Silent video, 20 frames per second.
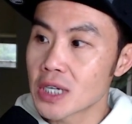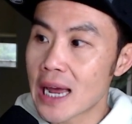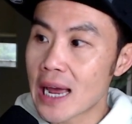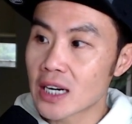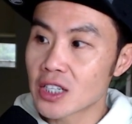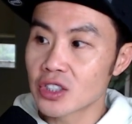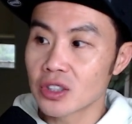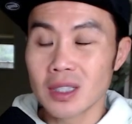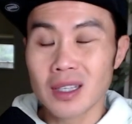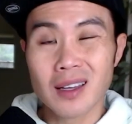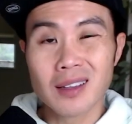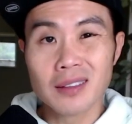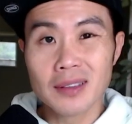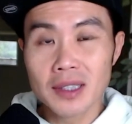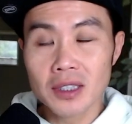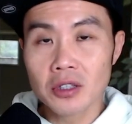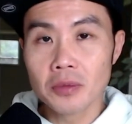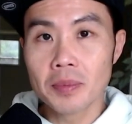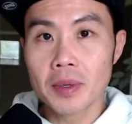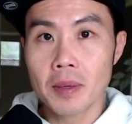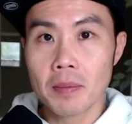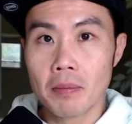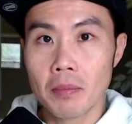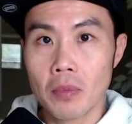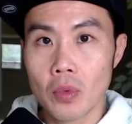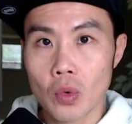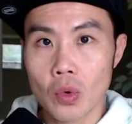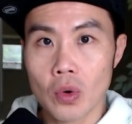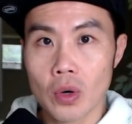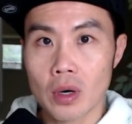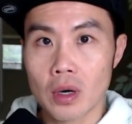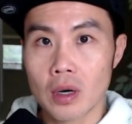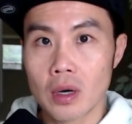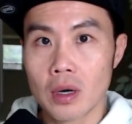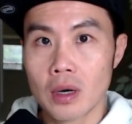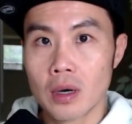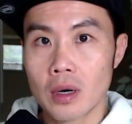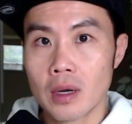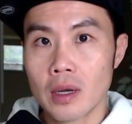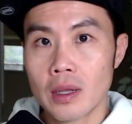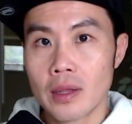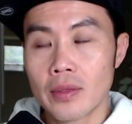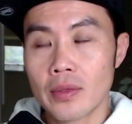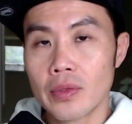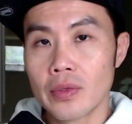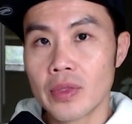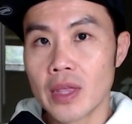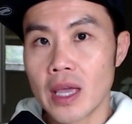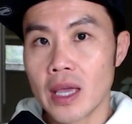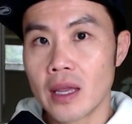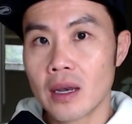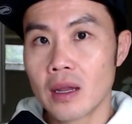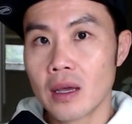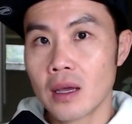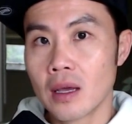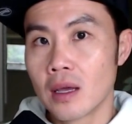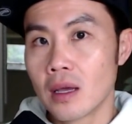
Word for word: actually a little bit more than